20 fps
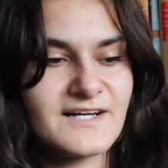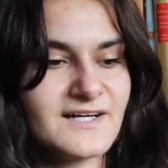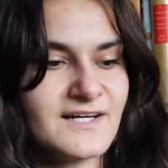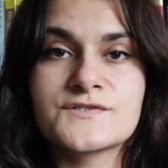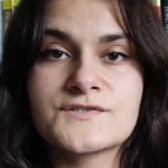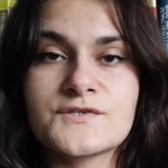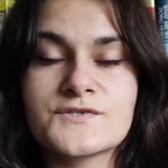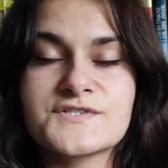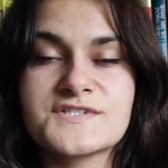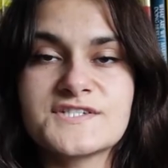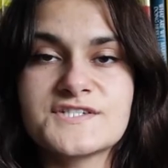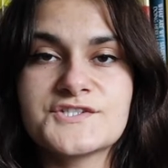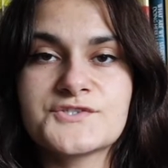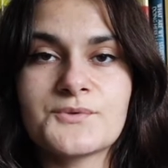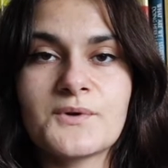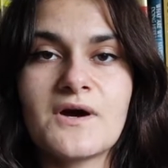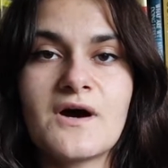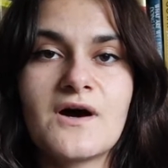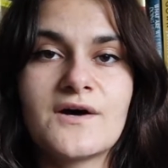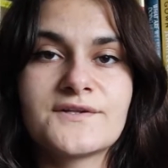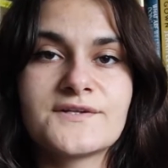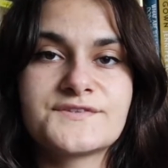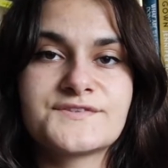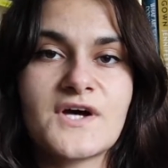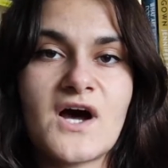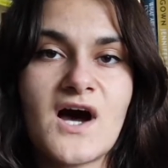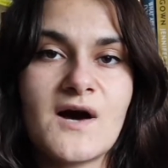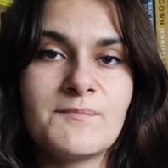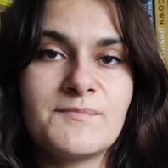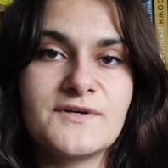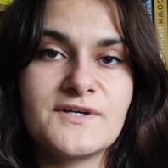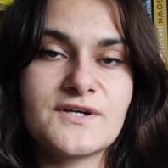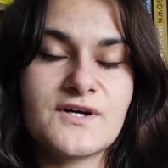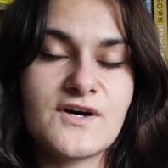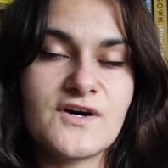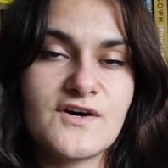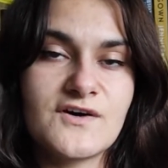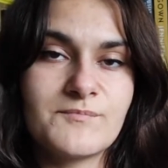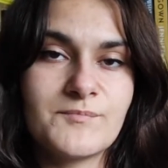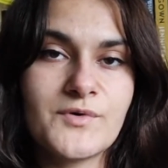So since we're on the topic
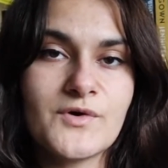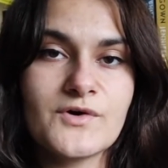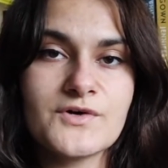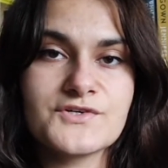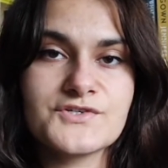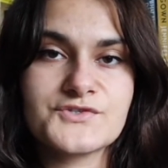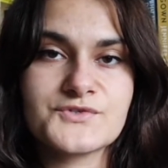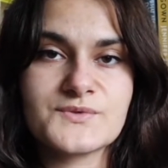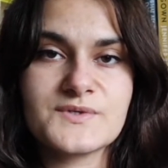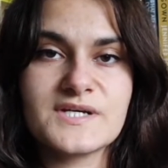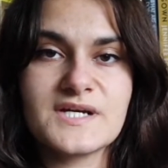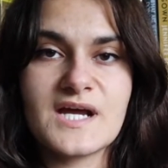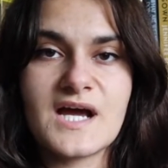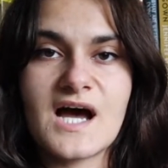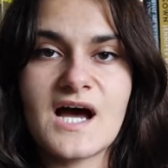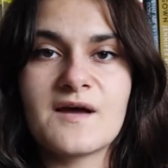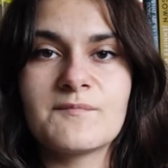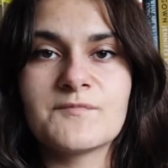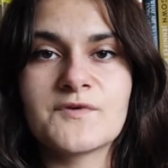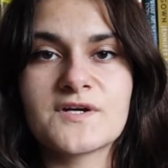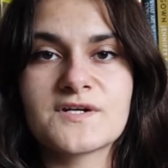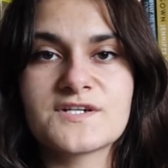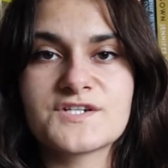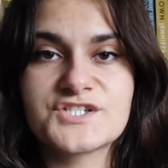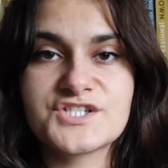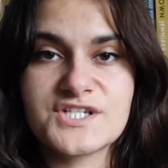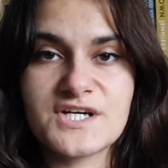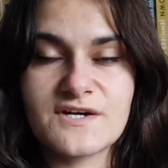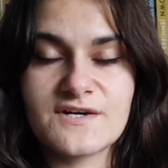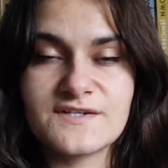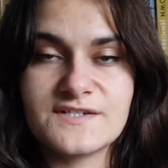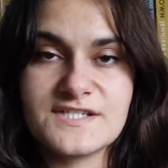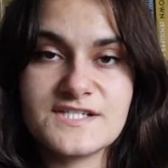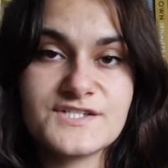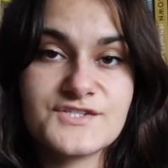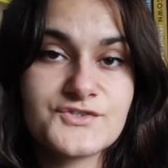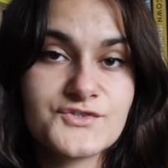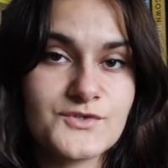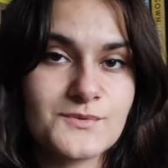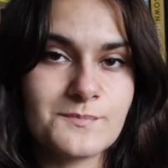of poetry, I'm gonna share
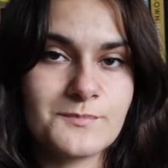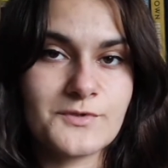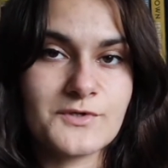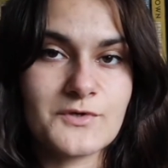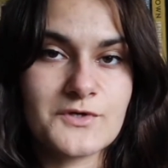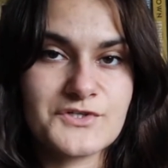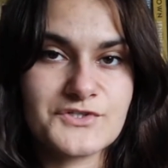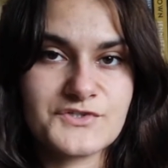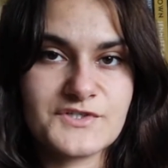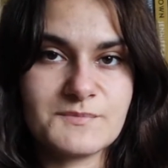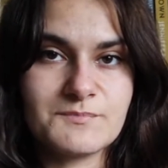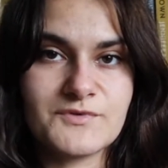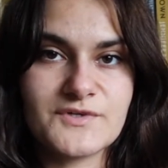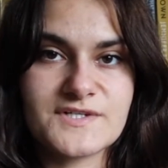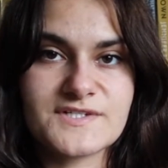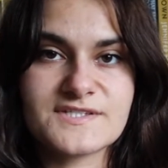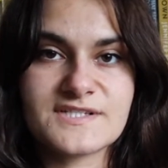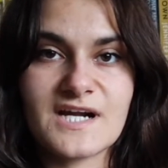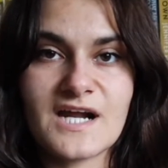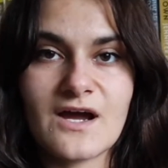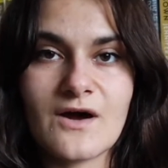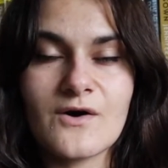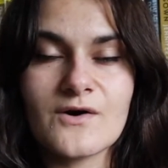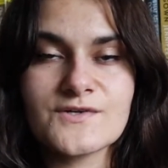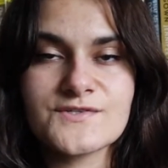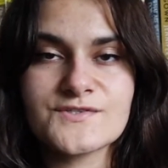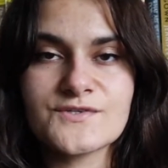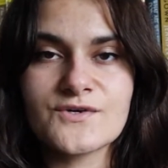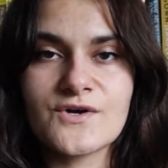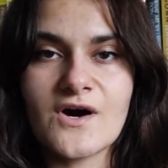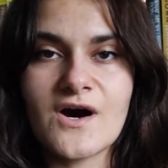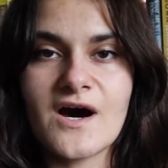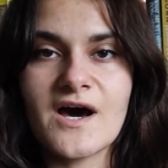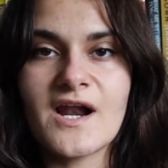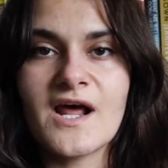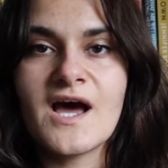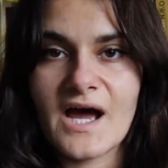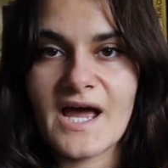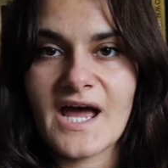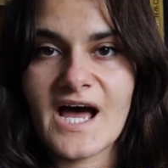these two poetry books that I also
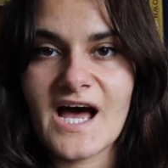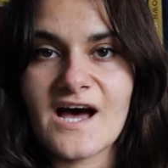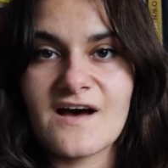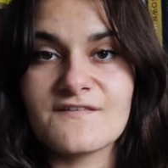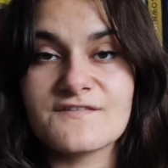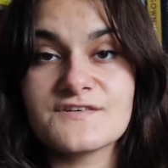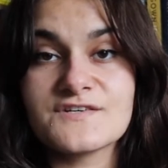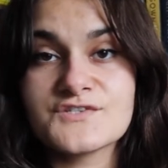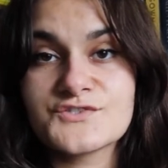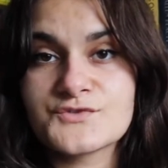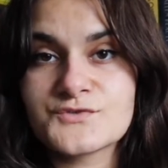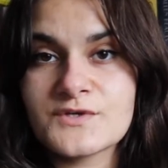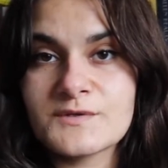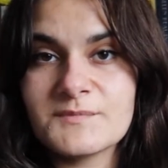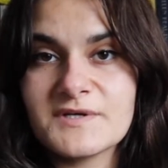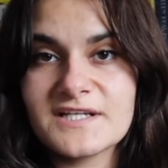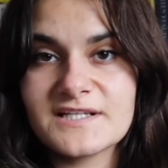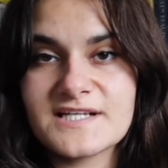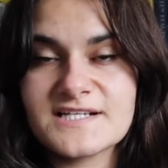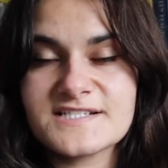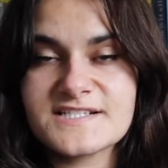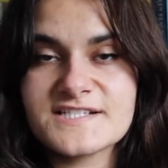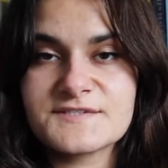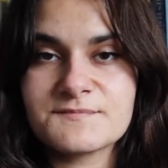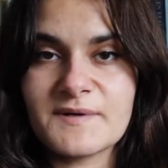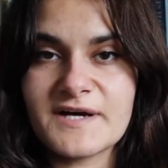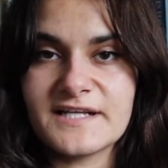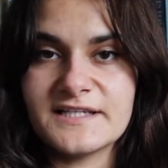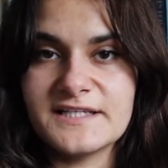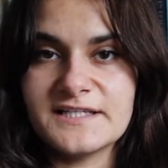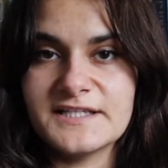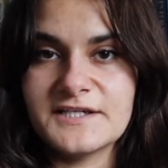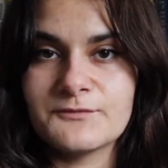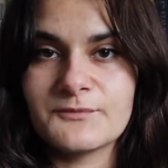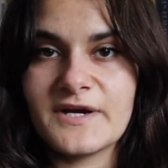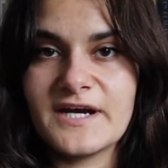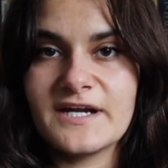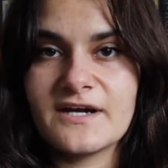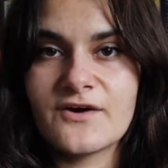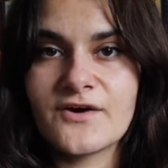got. I have Swimming Lessons by Lily
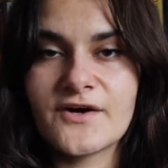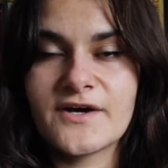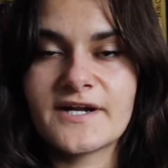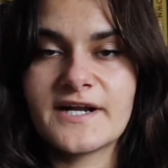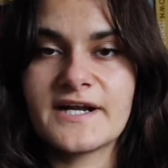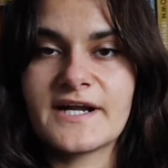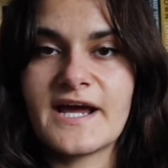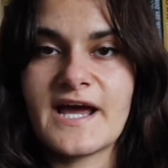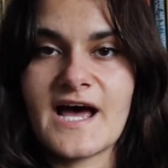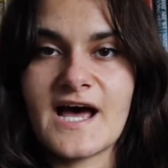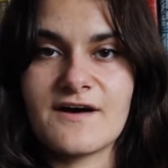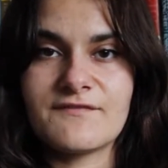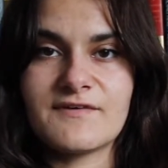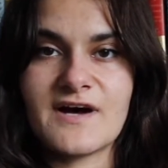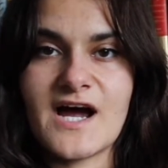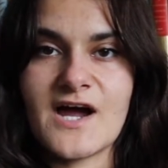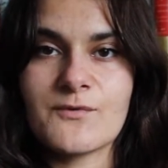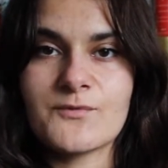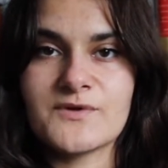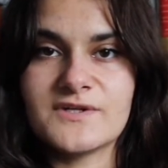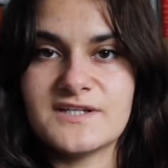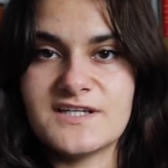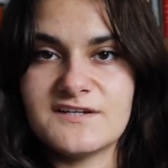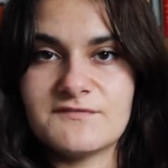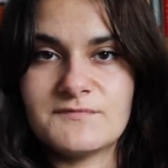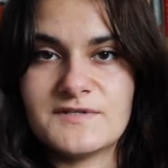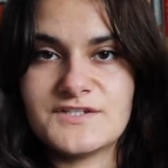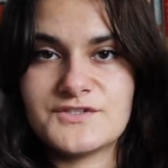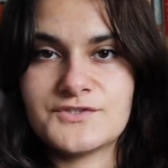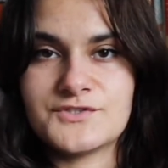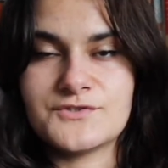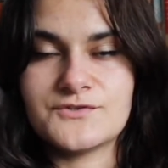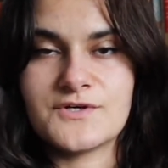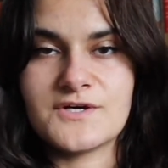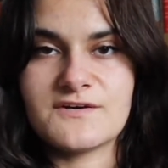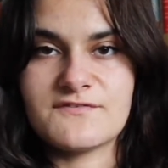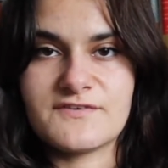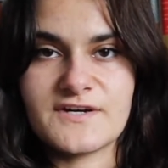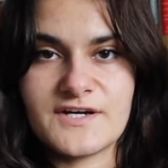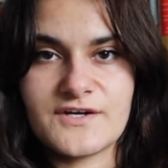Reinhardt, and I have I Would Leave Me Too
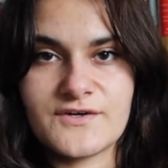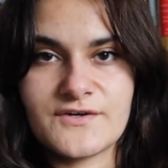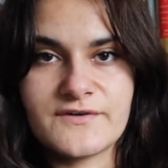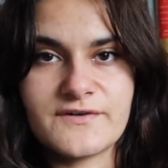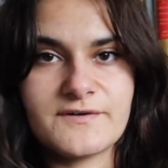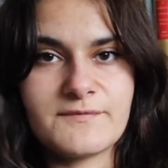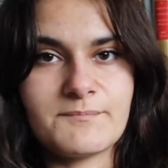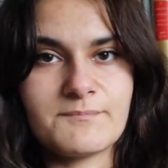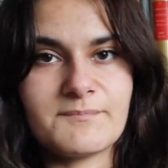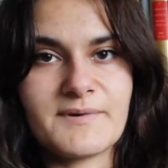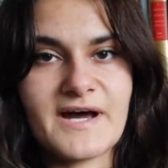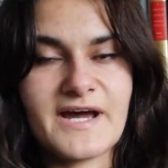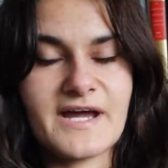If I Could by